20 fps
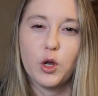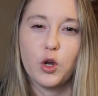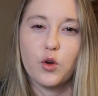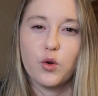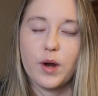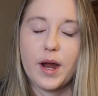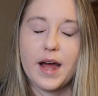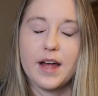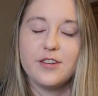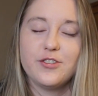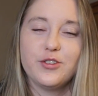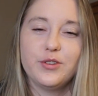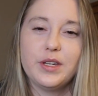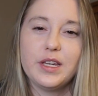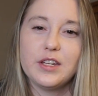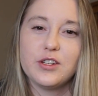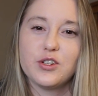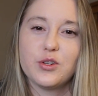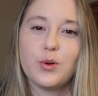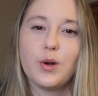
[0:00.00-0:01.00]
gradually
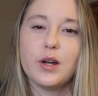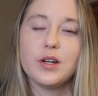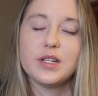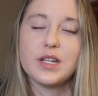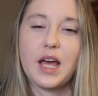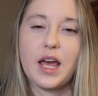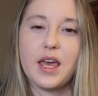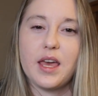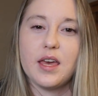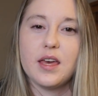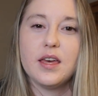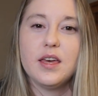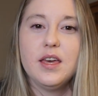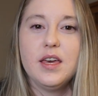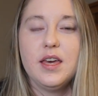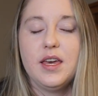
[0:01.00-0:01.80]
into our diet,